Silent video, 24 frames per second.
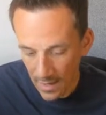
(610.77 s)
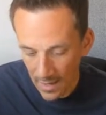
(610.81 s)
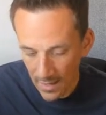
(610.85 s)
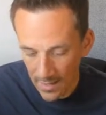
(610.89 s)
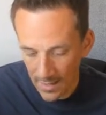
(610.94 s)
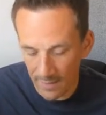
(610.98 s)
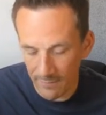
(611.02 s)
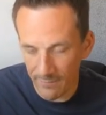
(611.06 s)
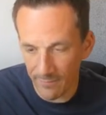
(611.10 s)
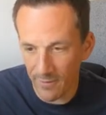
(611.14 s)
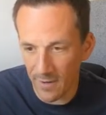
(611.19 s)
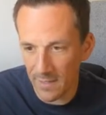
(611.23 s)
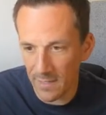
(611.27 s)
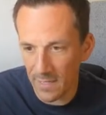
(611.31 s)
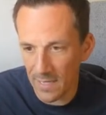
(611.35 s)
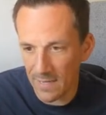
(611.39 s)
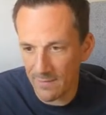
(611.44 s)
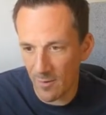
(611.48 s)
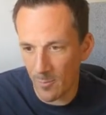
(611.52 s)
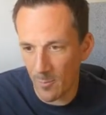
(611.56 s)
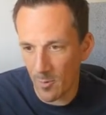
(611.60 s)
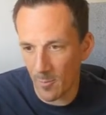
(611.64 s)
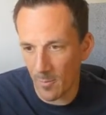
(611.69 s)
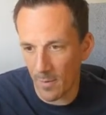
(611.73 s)
Now finally, if
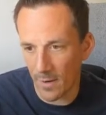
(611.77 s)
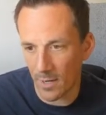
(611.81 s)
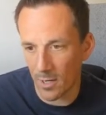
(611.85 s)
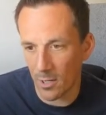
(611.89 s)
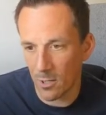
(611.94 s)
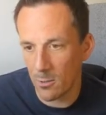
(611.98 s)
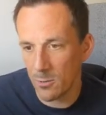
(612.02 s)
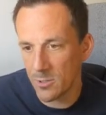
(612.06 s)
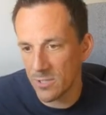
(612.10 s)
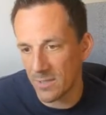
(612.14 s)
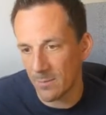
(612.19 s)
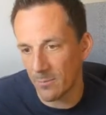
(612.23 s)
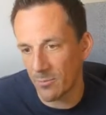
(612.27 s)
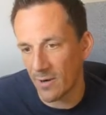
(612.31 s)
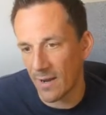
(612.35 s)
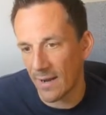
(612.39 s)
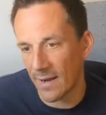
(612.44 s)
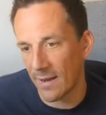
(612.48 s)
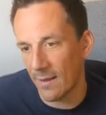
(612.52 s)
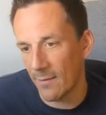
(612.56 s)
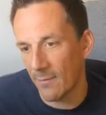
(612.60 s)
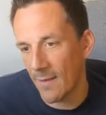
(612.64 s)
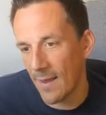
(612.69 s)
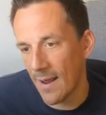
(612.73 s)
I put my closing
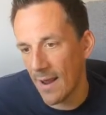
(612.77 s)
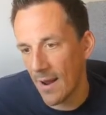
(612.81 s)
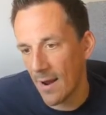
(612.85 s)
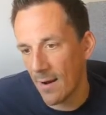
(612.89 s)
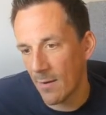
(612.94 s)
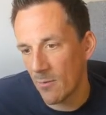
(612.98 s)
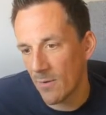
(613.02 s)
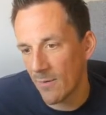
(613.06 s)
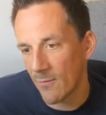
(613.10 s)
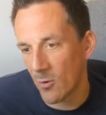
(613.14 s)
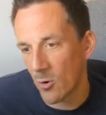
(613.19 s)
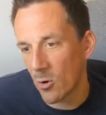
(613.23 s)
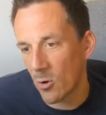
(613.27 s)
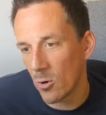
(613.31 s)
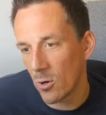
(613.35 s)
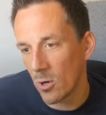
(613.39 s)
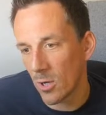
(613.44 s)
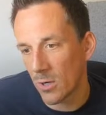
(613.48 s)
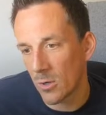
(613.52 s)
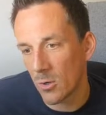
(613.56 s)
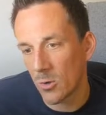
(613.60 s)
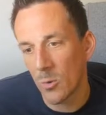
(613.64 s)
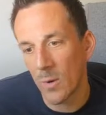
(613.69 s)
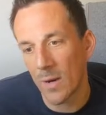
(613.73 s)
bracket in there, we have a
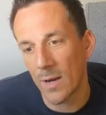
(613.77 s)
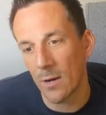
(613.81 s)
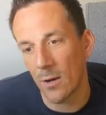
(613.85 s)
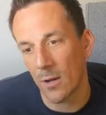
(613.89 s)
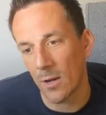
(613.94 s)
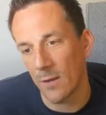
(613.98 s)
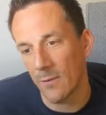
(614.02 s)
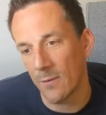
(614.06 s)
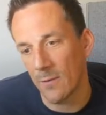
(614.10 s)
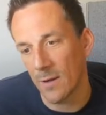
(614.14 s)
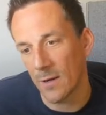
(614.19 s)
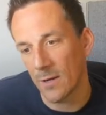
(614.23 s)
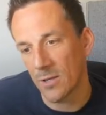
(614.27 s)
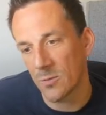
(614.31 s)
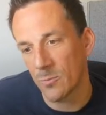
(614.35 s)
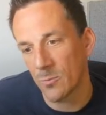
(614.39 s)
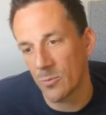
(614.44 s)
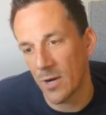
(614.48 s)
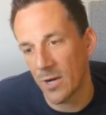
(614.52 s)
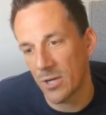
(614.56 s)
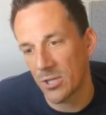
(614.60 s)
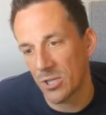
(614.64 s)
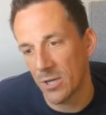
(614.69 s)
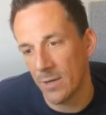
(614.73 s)
quick look at the
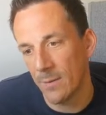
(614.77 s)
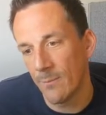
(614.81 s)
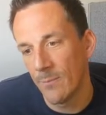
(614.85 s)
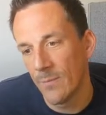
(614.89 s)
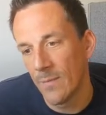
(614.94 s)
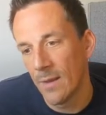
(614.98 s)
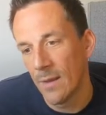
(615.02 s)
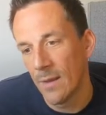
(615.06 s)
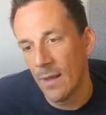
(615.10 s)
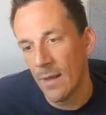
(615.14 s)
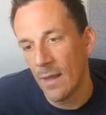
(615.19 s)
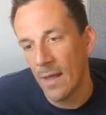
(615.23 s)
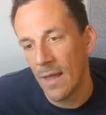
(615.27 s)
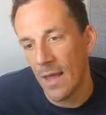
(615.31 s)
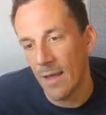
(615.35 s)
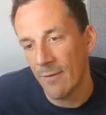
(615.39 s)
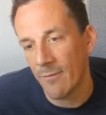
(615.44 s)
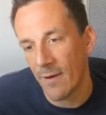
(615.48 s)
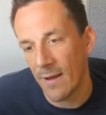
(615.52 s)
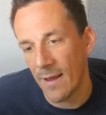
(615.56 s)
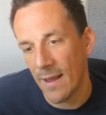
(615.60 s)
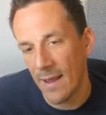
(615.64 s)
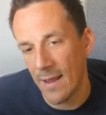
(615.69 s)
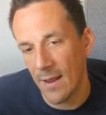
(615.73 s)
expression. If
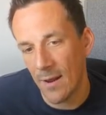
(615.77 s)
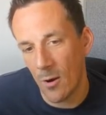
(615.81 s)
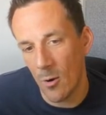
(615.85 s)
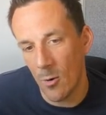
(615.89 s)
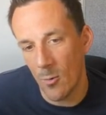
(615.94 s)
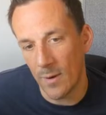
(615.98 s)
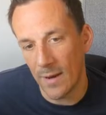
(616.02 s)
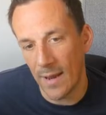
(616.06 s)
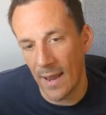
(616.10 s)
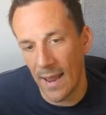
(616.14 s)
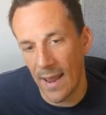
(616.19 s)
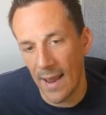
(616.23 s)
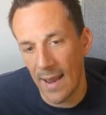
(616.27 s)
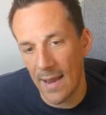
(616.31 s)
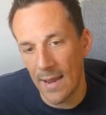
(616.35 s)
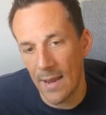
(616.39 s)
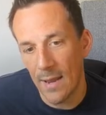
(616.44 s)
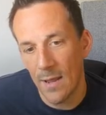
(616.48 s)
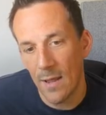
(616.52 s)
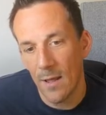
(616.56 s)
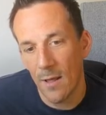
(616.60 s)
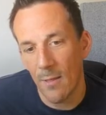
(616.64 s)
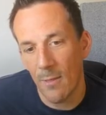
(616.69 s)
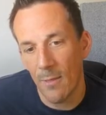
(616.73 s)
I hit OK,
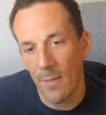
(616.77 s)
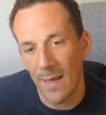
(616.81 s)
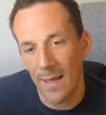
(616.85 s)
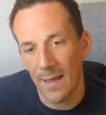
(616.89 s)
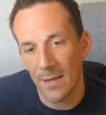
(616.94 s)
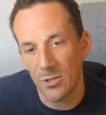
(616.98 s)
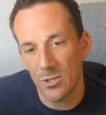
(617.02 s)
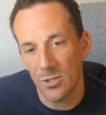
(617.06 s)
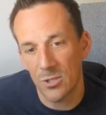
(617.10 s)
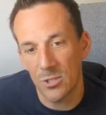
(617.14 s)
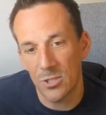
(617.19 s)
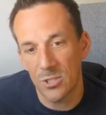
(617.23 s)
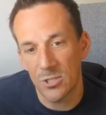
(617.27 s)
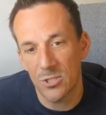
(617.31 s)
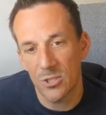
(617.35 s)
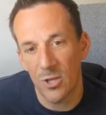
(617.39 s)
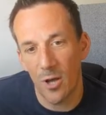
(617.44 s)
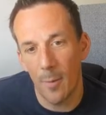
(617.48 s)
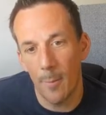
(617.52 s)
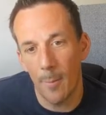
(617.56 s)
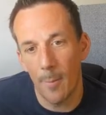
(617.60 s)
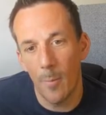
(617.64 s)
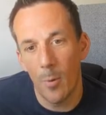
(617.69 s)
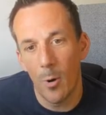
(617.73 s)
that should
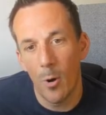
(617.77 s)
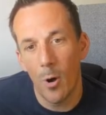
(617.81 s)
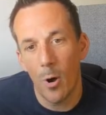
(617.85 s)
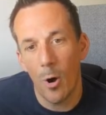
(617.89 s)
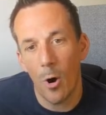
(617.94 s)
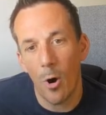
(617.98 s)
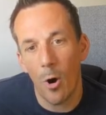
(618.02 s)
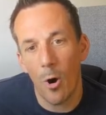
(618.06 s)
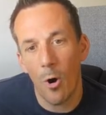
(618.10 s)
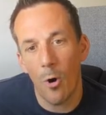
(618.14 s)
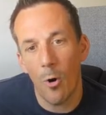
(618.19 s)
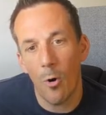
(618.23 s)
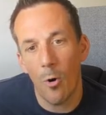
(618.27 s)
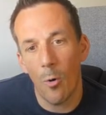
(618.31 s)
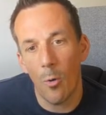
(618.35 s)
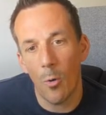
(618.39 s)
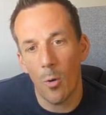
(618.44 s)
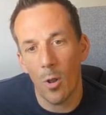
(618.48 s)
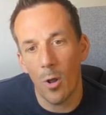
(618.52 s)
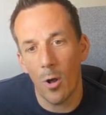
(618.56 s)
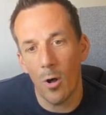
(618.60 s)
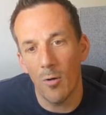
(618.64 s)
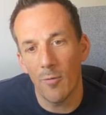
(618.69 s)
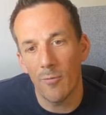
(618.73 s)
sum all
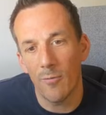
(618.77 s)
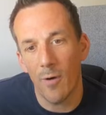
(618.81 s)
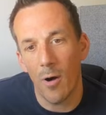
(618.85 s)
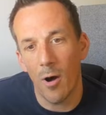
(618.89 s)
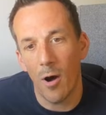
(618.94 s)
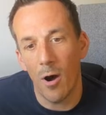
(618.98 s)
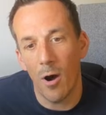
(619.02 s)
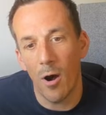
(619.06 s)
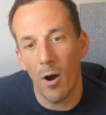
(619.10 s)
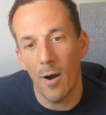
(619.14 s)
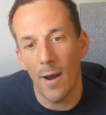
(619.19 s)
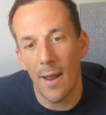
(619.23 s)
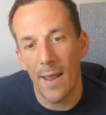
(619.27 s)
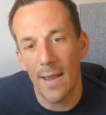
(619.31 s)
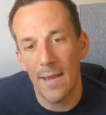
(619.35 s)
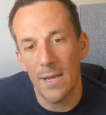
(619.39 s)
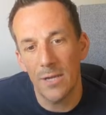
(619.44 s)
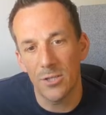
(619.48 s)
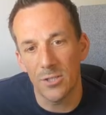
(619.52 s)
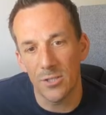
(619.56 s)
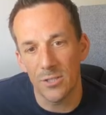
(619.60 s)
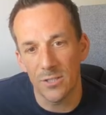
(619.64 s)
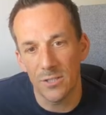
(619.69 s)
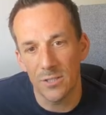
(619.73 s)
of our
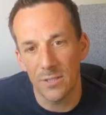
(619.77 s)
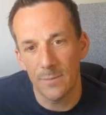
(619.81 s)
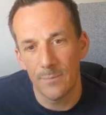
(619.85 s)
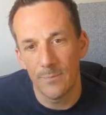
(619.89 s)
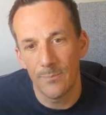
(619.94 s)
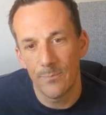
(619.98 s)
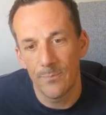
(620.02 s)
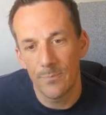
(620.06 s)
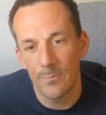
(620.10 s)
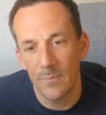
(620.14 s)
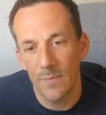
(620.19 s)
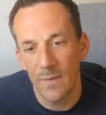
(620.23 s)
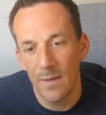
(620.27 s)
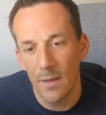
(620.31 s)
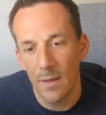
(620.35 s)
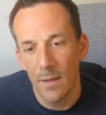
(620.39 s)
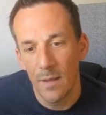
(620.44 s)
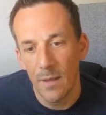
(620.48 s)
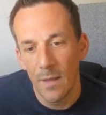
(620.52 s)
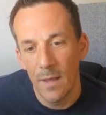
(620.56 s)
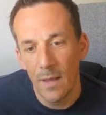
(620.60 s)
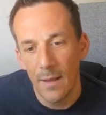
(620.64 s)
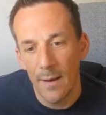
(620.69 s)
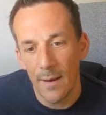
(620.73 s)
ages.
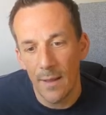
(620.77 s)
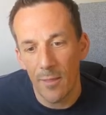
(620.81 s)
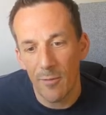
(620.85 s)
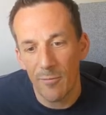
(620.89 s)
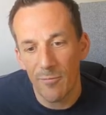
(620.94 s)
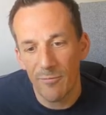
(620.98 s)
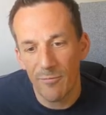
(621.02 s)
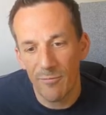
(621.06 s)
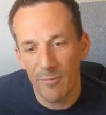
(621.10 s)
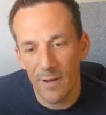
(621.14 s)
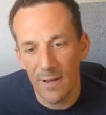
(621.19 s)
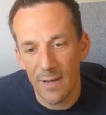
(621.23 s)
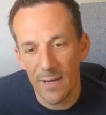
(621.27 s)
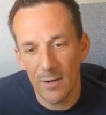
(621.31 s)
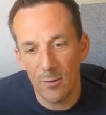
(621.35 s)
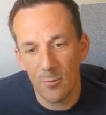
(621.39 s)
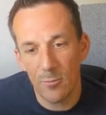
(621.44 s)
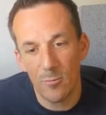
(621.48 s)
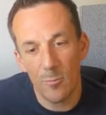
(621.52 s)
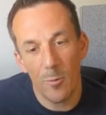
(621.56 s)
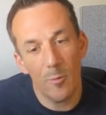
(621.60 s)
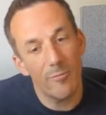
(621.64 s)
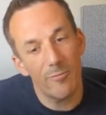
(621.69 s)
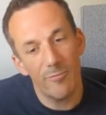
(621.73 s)
Now the
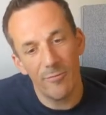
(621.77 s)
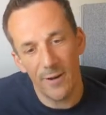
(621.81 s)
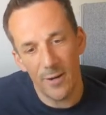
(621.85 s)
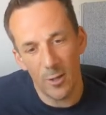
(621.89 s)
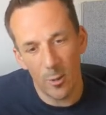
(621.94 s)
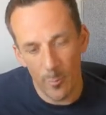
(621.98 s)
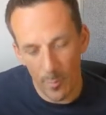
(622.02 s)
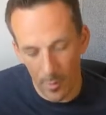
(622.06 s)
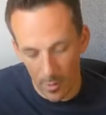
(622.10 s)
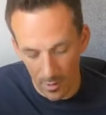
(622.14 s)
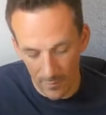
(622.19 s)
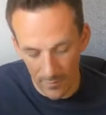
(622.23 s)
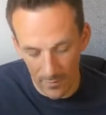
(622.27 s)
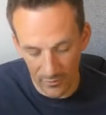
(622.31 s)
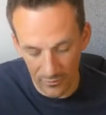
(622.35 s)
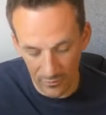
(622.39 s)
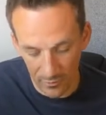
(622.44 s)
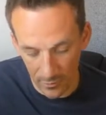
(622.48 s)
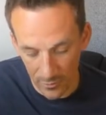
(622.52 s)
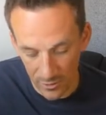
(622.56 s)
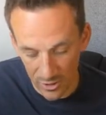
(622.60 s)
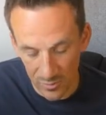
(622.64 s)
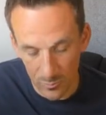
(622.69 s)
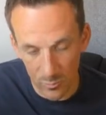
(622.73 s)
final part of this
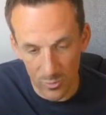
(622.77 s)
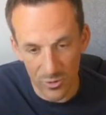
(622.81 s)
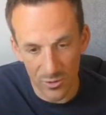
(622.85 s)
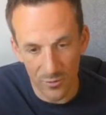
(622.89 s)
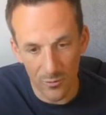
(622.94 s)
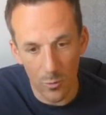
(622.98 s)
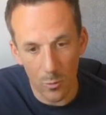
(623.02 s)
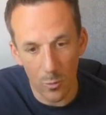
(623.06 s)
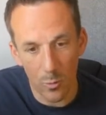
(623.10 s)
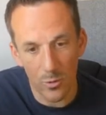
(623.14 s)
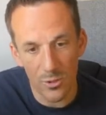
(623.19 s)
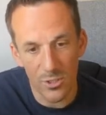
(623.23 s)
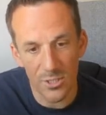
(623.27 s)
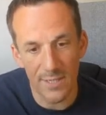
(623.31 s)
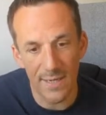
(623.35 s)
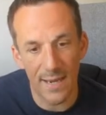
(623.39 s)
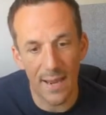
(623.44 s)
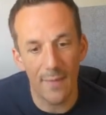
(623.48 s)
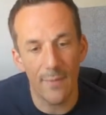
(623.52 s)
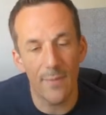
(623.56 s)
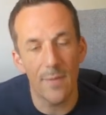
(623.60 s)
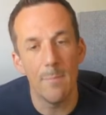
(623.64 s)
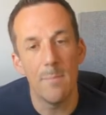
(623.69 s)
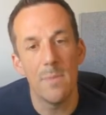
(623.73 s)
solution was, of course, to
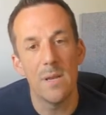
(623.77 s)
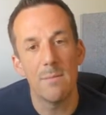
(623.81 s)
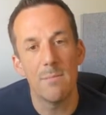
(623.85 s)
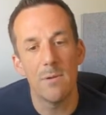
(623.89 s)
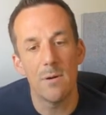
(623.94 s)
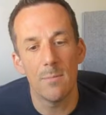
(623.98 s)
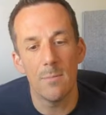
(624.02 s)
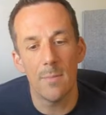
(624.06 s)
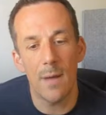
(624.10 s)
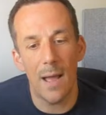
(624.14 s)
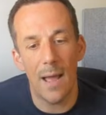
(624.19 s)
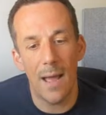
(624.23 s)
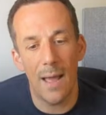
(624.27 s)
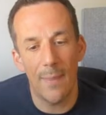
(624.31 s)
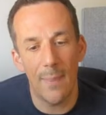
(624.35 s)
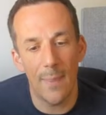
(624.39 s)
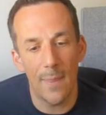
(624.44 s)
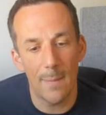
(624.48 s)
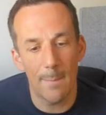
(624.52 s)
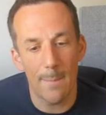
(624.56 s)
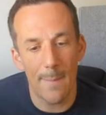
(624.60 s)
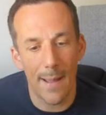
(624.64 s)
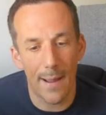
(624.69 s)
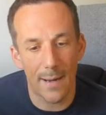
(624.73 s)
get the minimum and
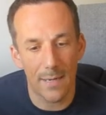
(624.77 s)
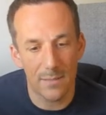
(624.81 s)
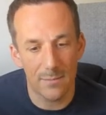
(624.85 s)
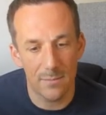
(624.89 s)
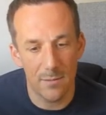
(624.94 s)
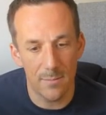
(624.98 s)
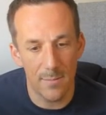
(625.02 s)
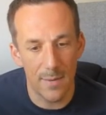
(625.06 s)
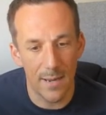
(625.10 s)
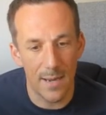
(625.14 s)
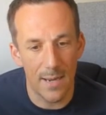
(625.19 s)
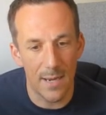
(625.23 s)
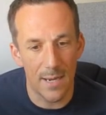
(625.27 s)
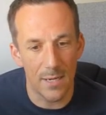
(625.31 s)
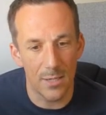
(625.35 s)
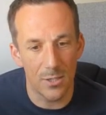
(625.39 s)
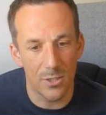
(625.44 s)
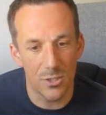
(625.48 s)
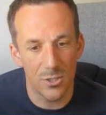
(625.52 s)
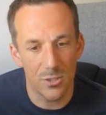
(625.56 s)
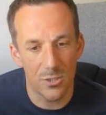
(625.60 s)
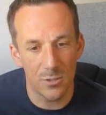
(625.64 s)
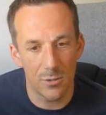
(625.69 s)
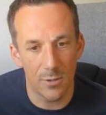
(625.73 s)
the maximum
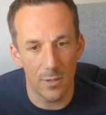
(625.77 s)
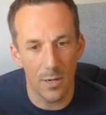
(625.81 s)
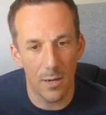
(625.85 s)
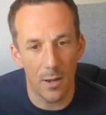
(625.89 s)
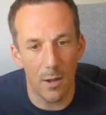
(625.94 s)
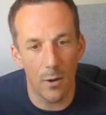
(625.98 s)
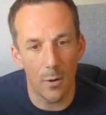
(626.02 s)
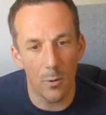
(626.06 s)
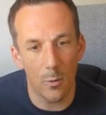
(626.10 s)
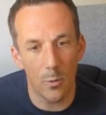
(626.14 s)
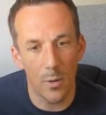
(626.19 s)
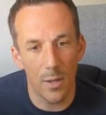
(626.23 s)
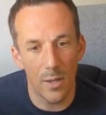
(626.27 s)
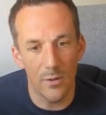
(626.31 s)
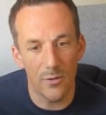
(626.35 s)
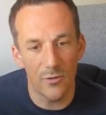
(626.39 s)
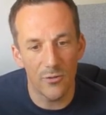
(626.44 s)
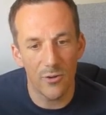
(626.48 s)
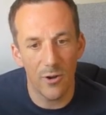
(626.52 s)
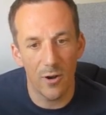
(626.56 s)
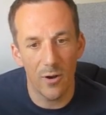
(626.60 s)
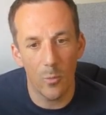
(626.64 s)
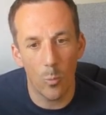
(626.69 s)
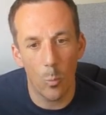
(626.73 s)
age. So I'll
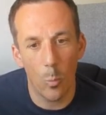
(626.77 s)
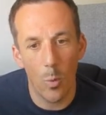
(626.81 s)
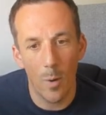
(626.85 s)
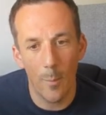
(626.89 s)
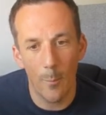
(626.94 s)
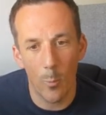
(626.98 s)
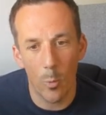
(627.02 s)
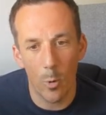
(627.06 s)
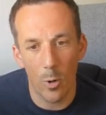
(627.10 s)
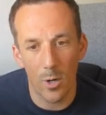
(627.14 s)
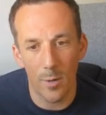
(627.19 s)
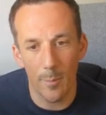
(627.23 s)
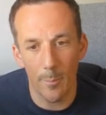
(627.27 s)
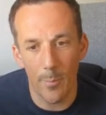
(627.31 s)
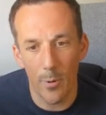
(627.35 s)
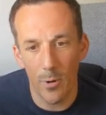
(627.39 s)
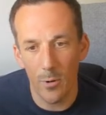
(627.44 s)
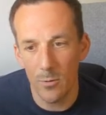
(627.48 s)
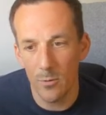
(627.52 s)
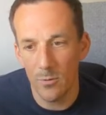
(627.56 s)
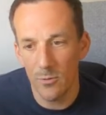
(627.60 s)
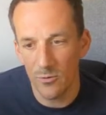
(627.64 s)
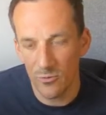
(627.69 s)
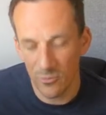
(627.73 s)
insert one more
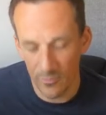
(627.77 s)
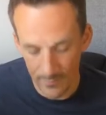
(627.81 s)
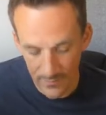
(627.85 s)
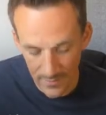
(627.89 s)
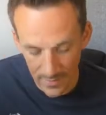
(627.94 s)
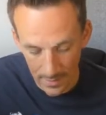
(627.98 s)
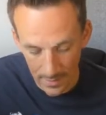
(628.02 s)
compose,